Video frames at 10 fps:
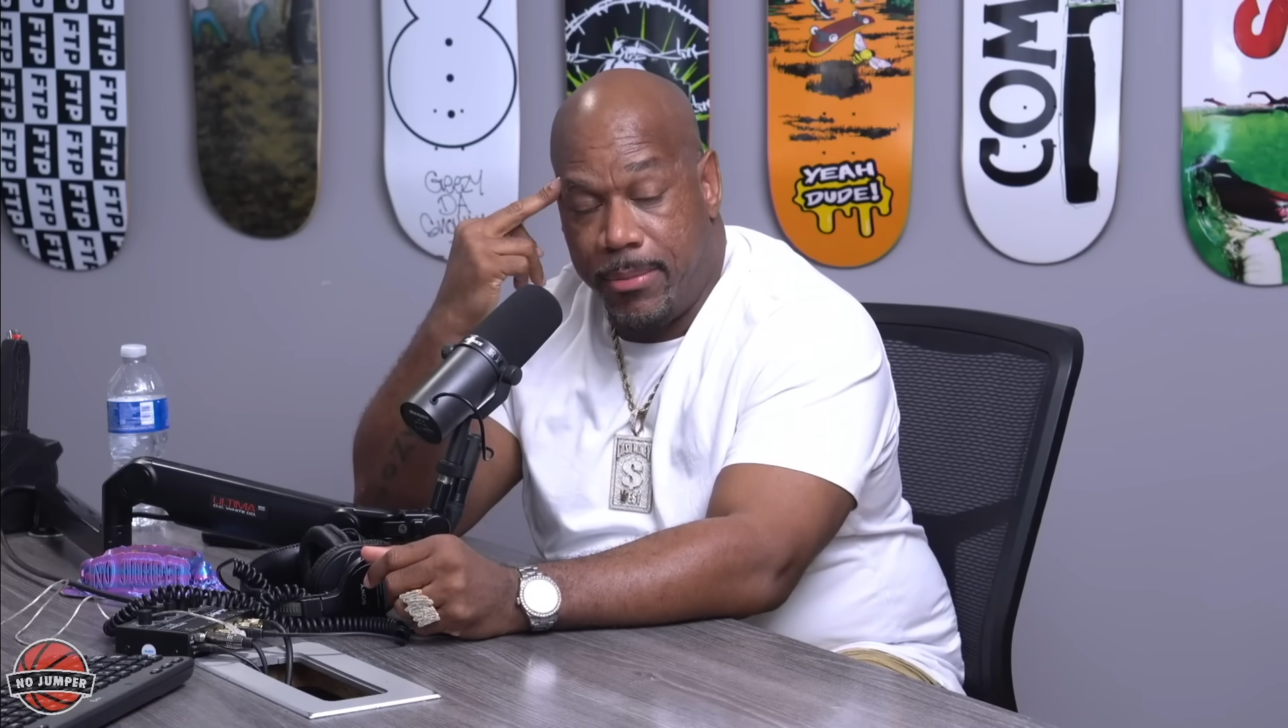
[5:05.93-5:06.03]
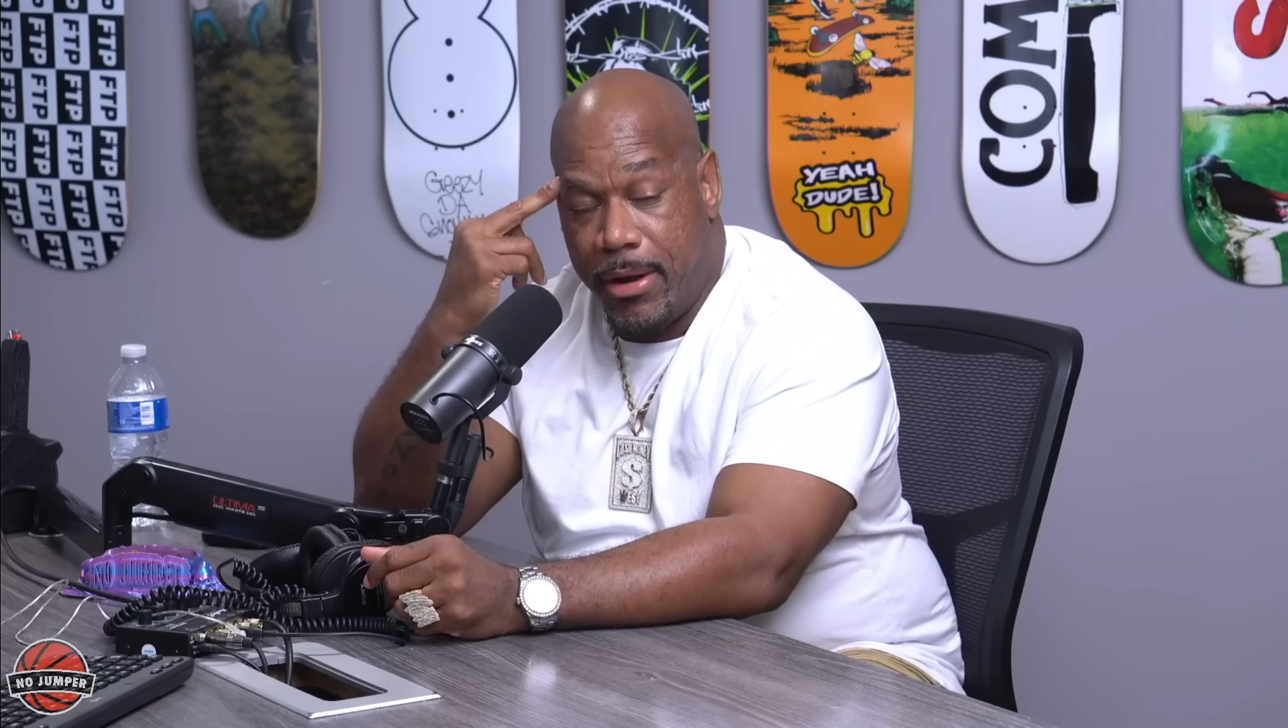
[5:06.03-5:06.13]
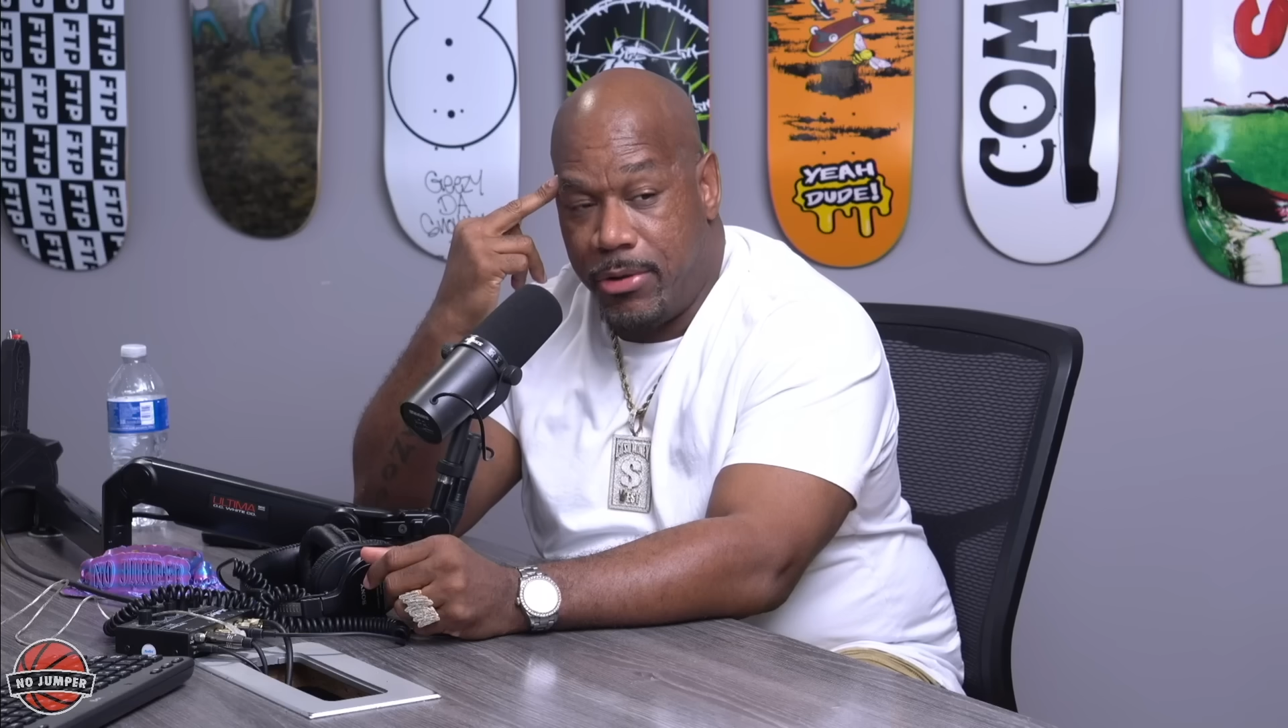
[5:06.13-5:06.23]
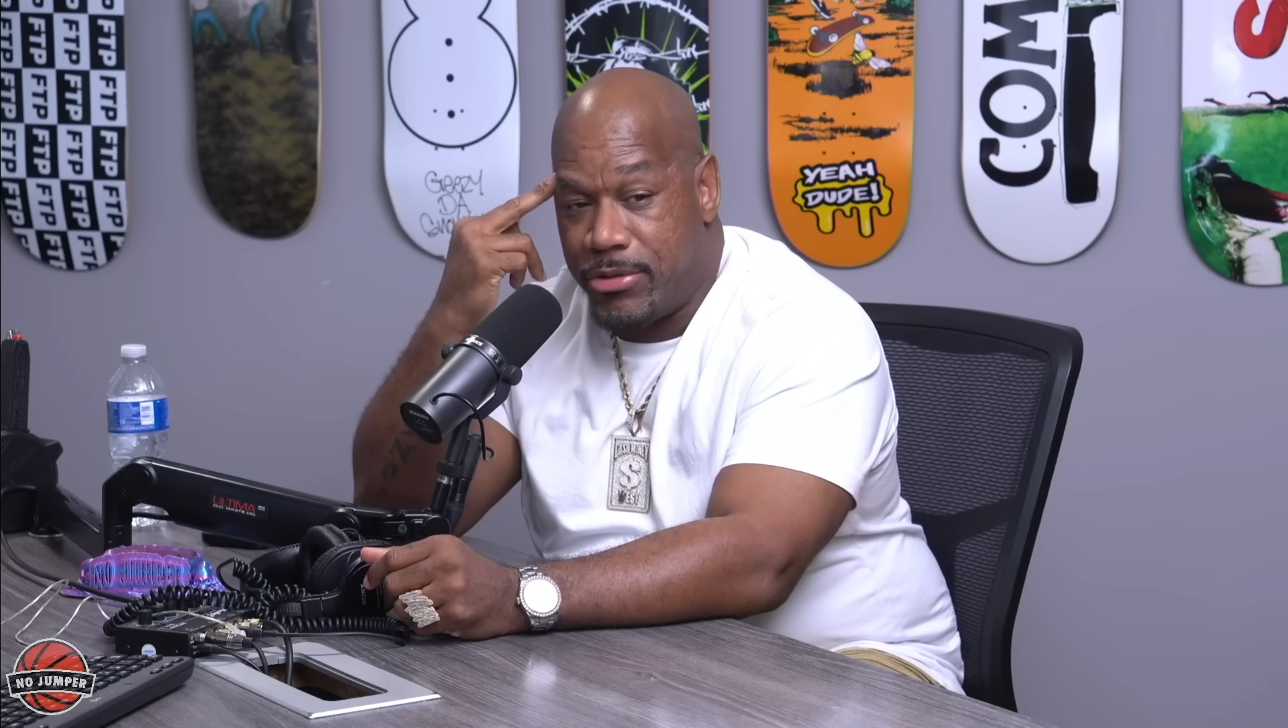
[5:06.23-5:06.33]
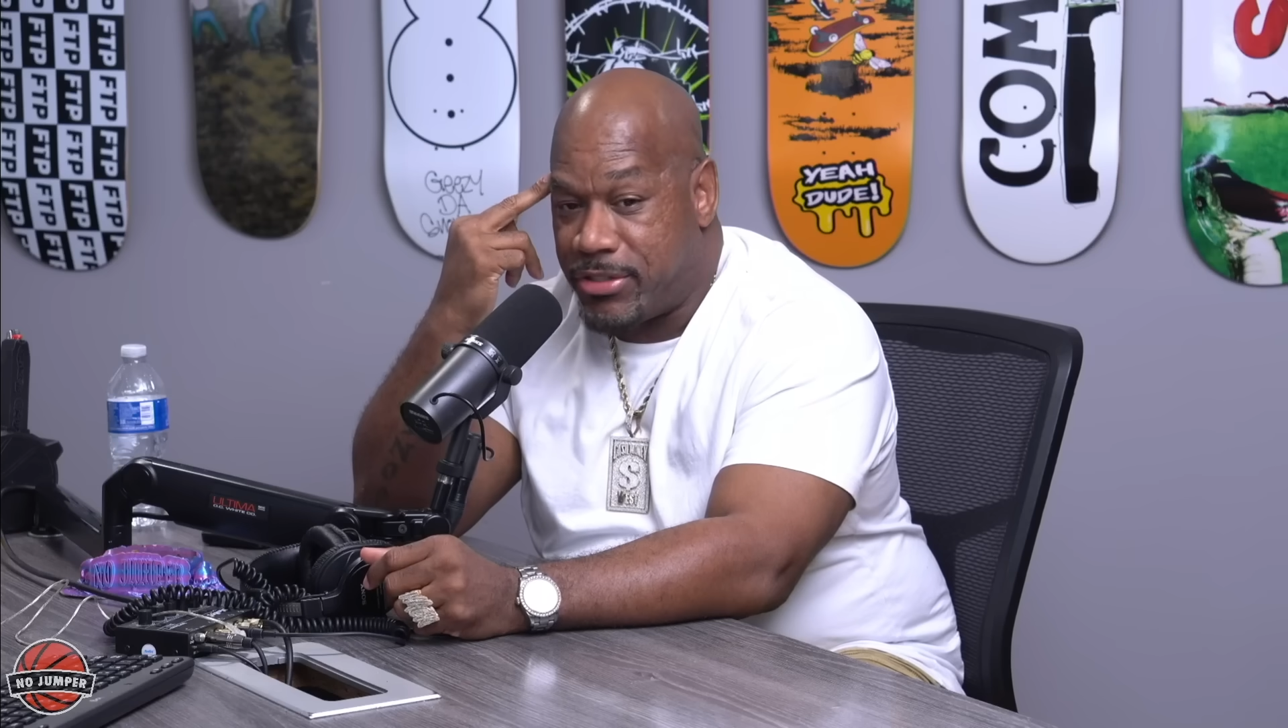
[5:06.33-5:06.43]
I
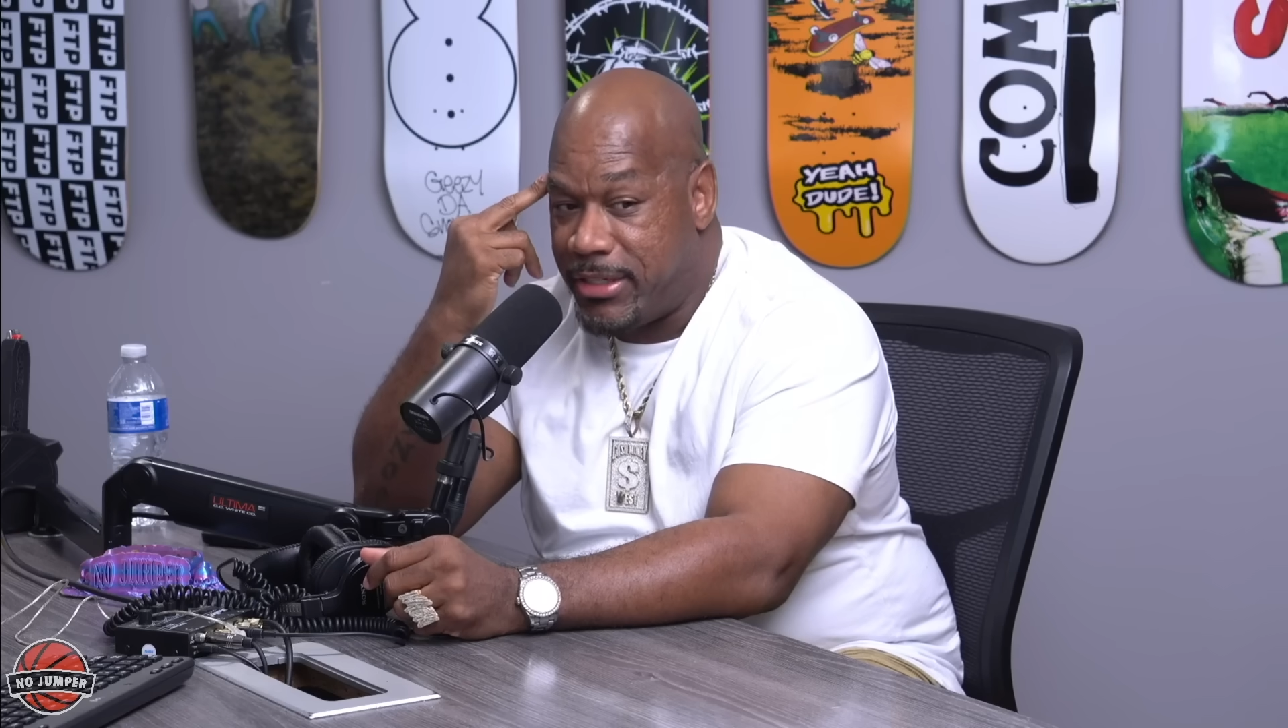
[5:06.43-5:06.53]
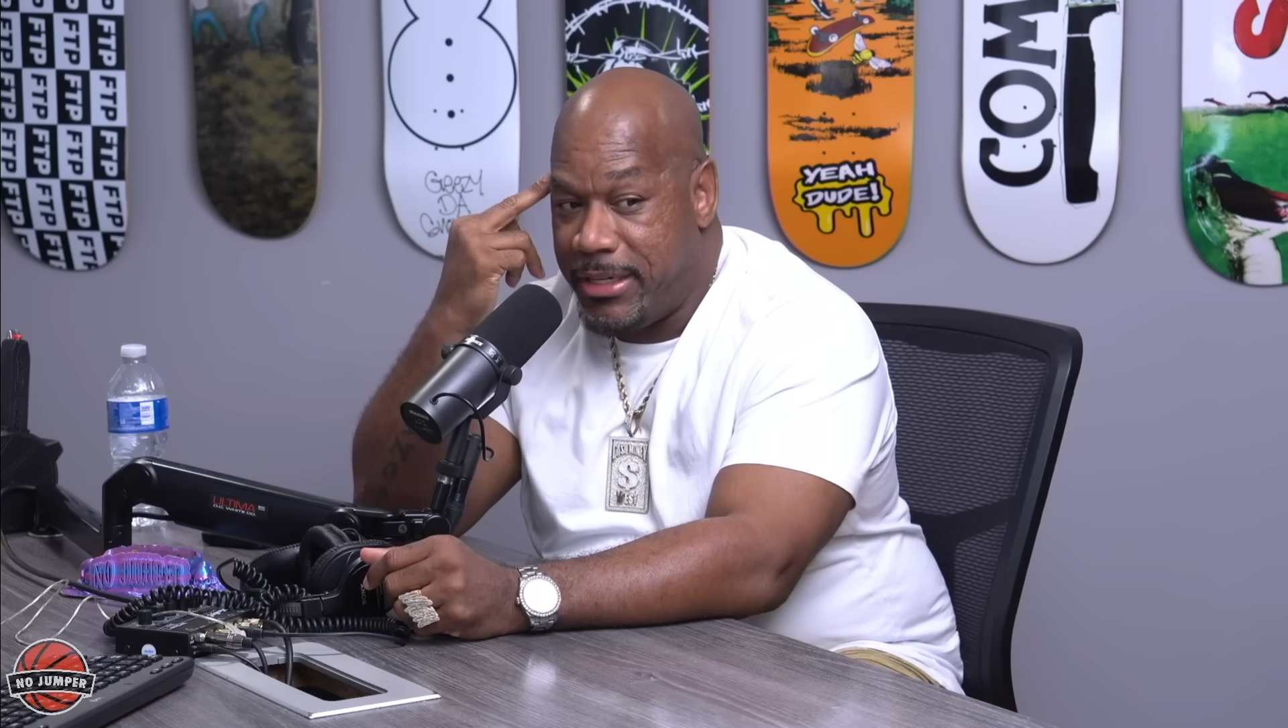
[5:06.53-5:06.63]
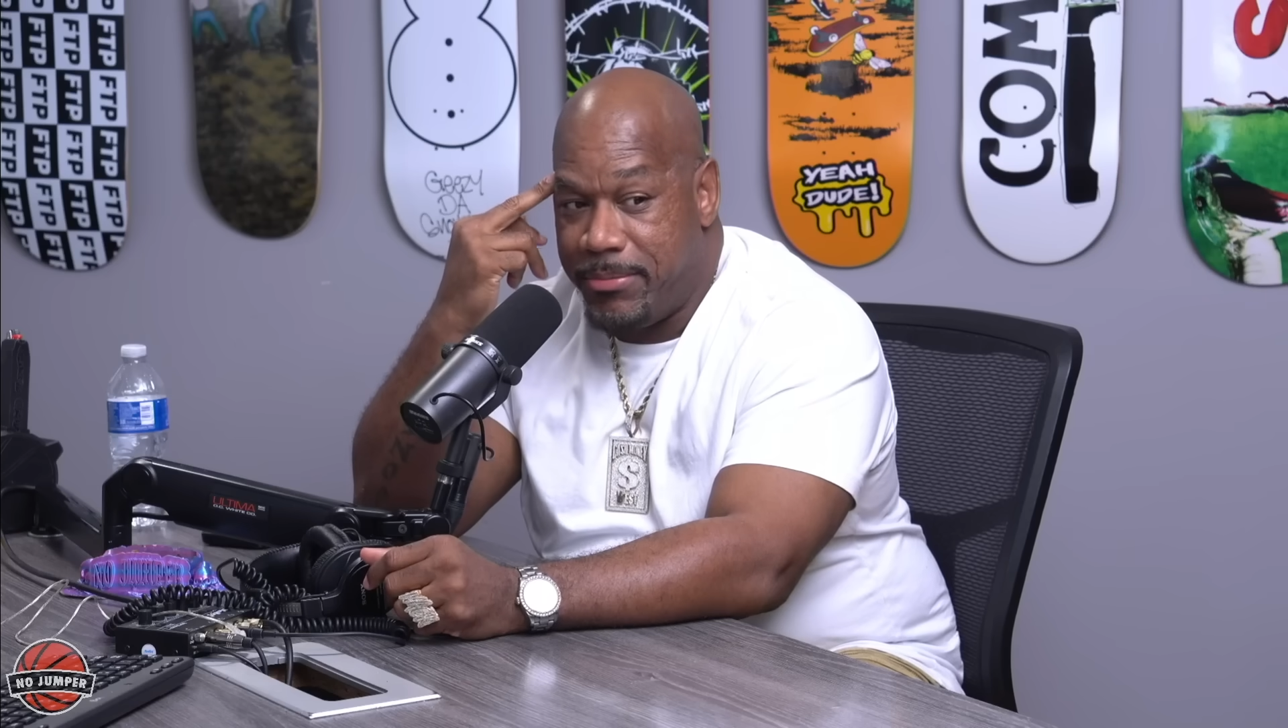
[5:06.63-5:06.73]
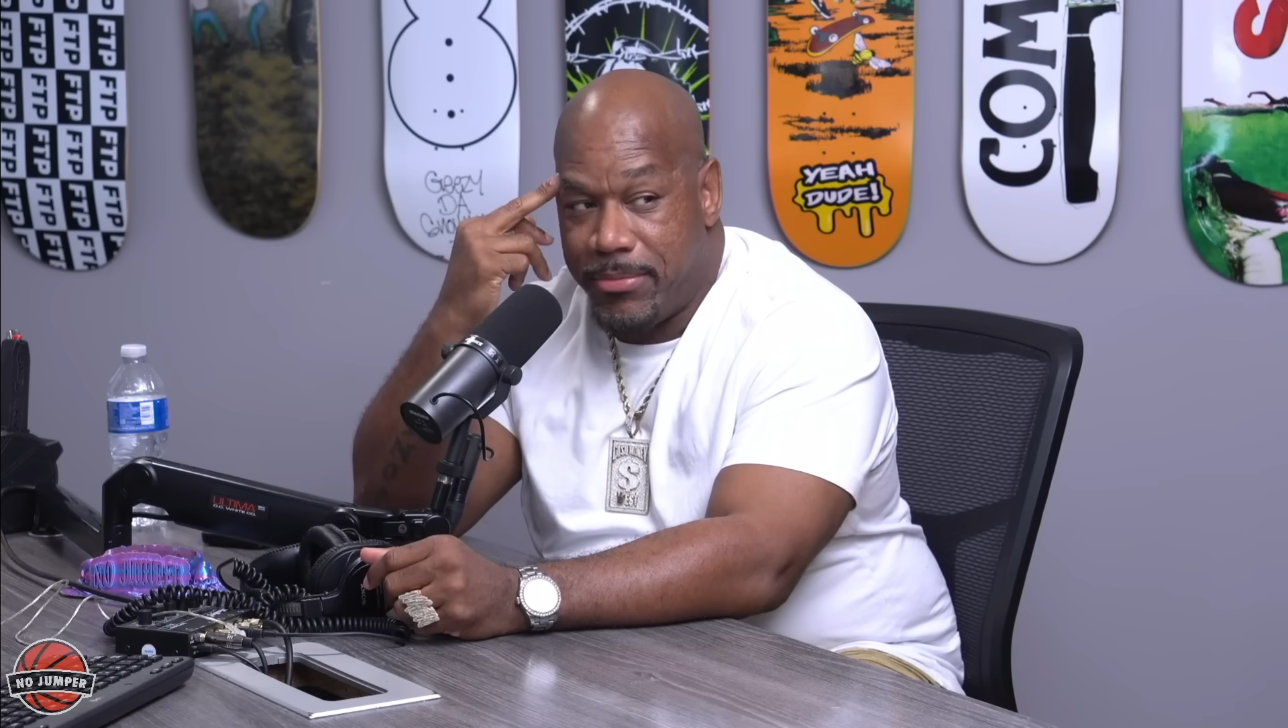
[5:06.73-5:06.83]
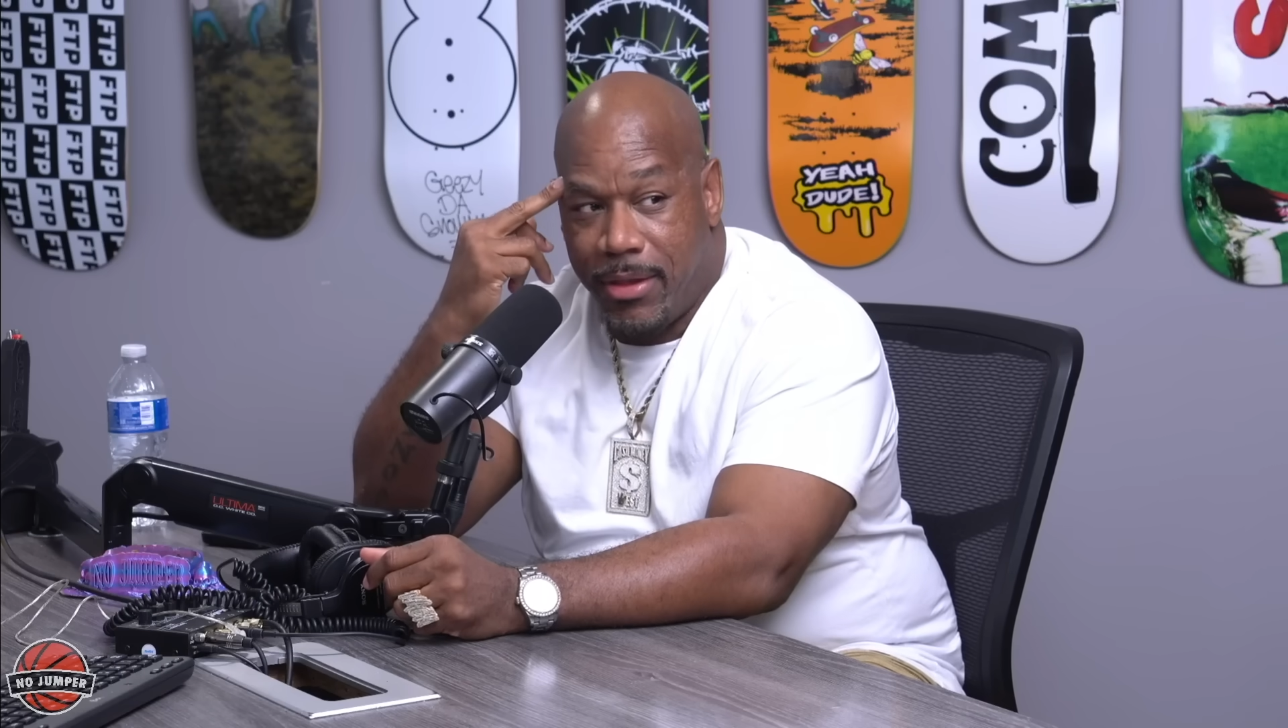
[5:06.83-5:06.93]
go to sleep,